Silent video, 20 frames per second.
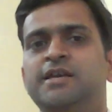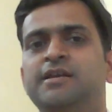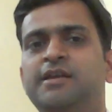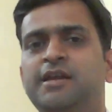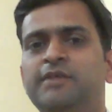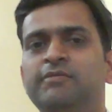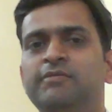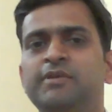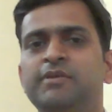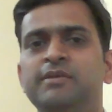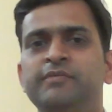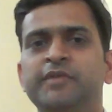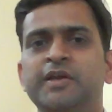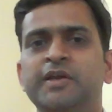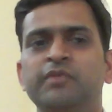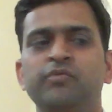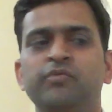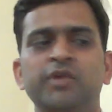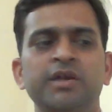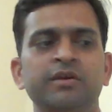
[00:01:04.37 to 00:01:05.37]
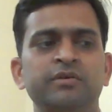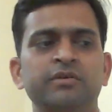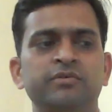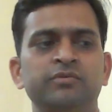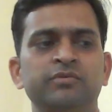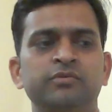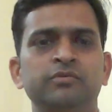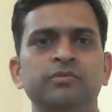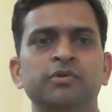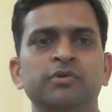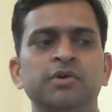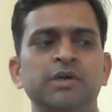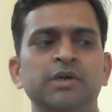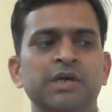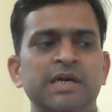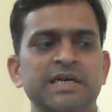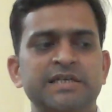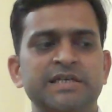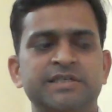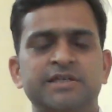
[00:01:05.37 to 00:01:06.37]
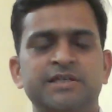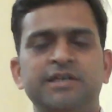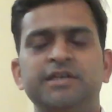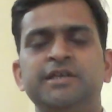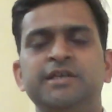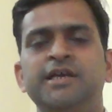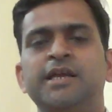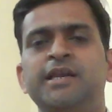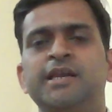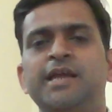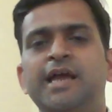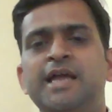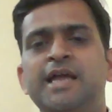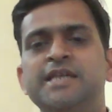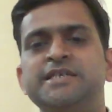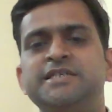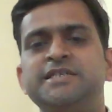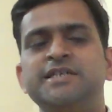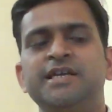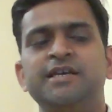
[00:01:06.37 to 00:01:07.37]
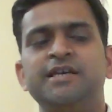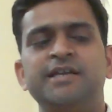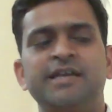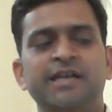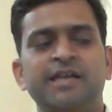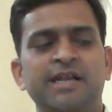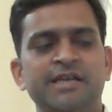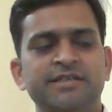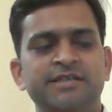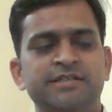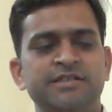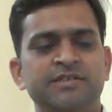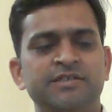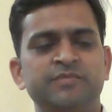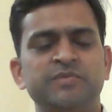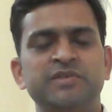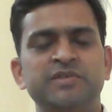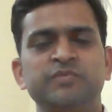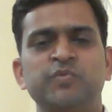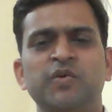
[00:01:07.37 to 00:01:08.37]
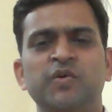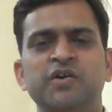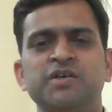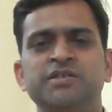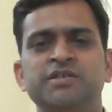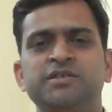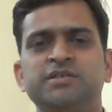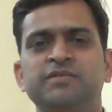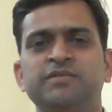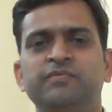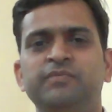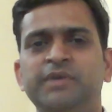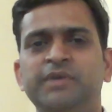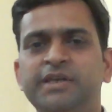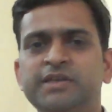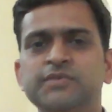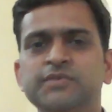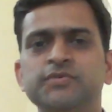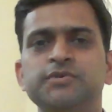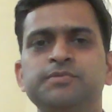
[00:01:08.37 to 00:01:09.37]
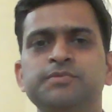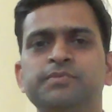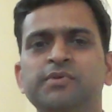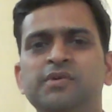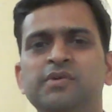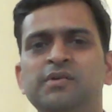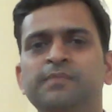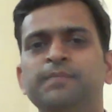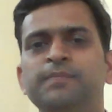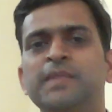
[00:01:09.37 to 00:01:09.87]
level. We are going to study an ancient analysis which was very useful